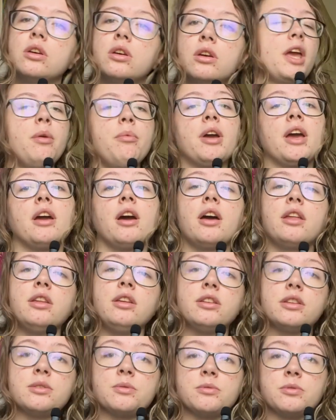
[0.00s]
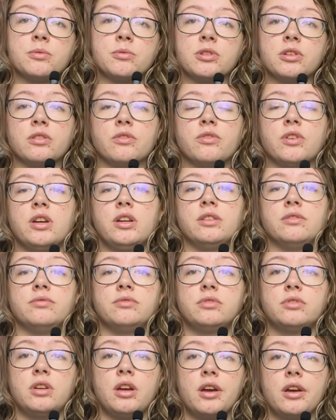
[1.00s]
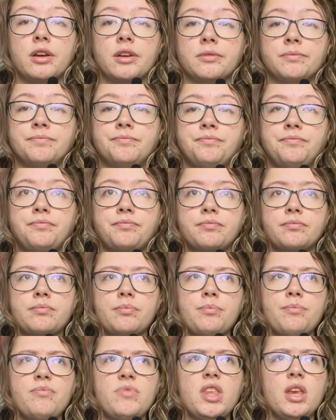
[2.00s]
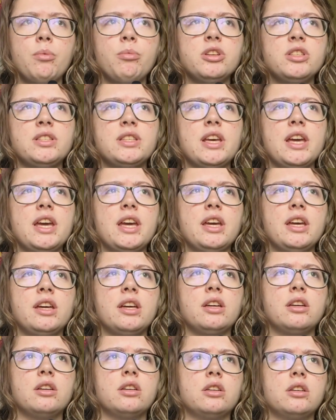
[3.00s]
Anyway, I think this was really fun. I will say